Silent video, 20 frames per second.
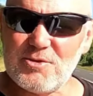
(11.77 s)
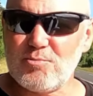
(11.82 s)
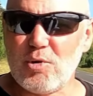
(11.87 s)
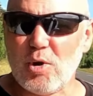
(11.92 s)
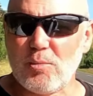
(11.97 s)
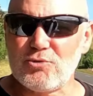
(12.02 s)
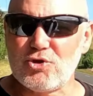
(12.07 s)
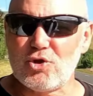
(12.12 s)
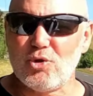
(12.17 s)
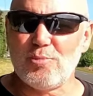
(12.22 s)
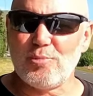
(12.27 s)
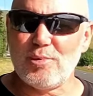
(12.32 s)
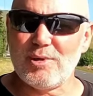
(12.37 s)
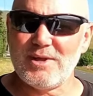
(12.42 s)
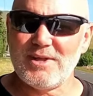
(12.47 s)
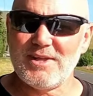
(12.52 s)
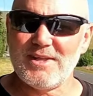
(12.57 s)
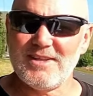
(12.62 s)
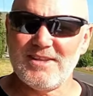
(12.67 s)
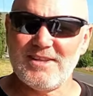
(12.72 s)
This popped
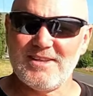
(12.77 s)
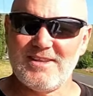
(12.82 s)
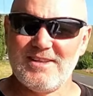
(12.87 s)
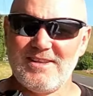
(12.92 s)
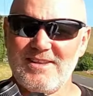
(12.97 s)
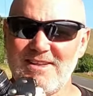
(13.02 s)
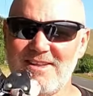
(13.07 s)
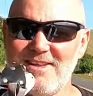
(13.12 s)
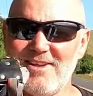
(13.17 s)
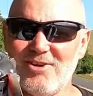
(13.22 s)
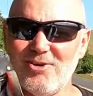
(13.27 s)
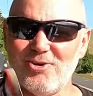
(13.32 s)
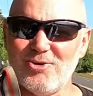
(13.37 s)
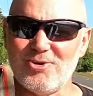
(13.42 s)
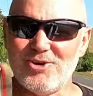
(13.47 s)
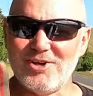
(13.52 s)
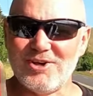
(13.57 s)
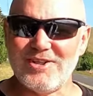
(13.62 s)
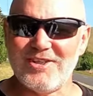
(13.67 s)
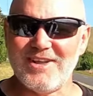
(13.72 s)
up.
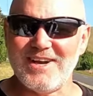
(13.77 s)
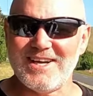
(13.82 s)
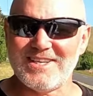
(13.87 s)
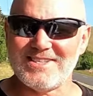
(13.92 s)
Look at